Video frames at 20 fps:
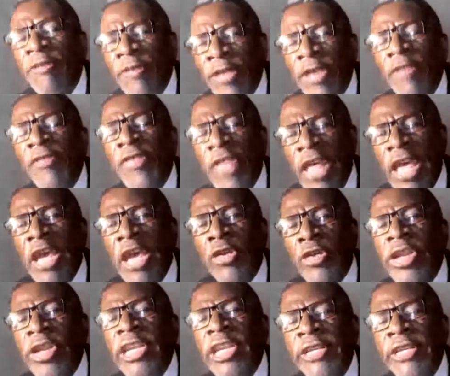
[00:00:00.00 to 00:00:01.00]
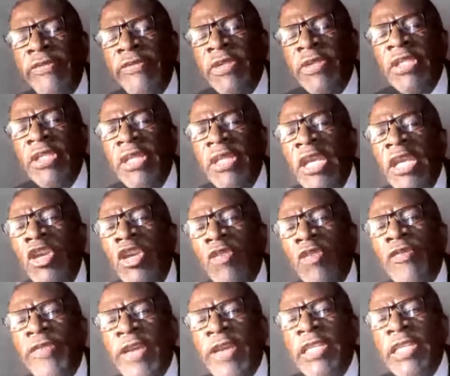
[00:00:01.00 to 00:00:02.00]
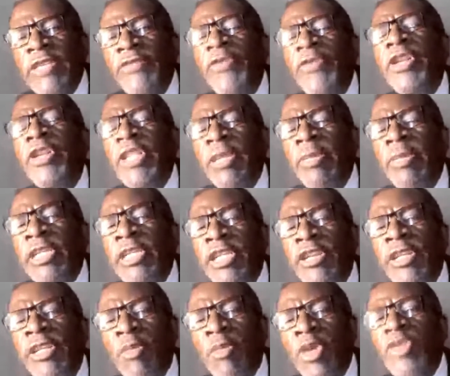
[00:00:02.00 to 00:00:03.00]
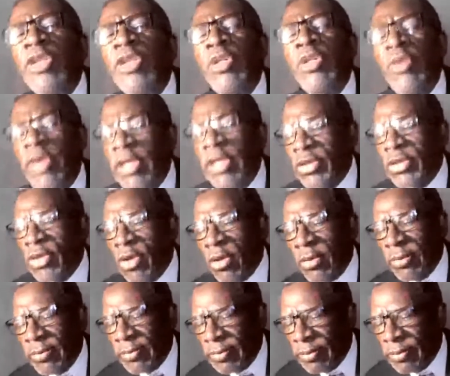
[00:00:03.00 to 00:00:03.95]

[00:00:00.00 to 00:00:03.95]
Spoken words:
If they're relatives, your friends, phone them and tell them what you're doing is wrong.